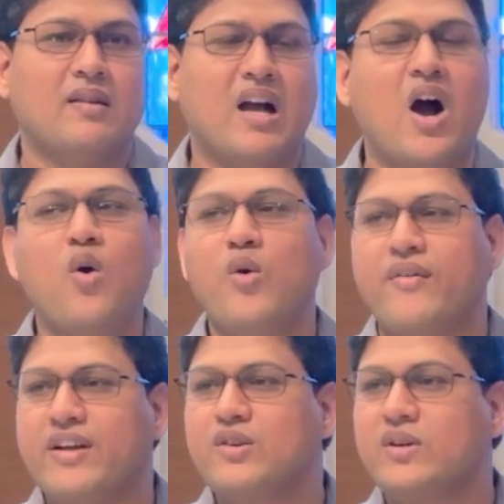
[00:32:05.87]
How
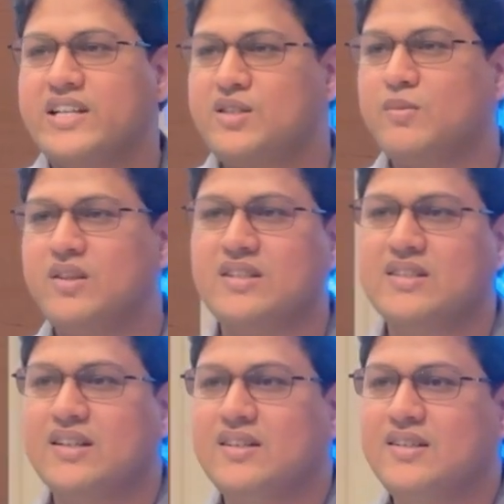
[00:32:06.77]
effective testimony is
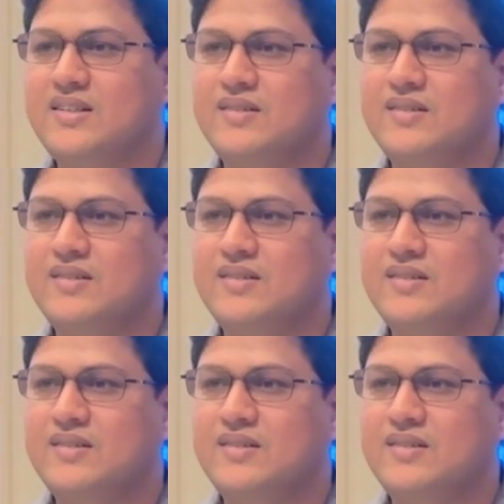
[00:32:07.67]
that?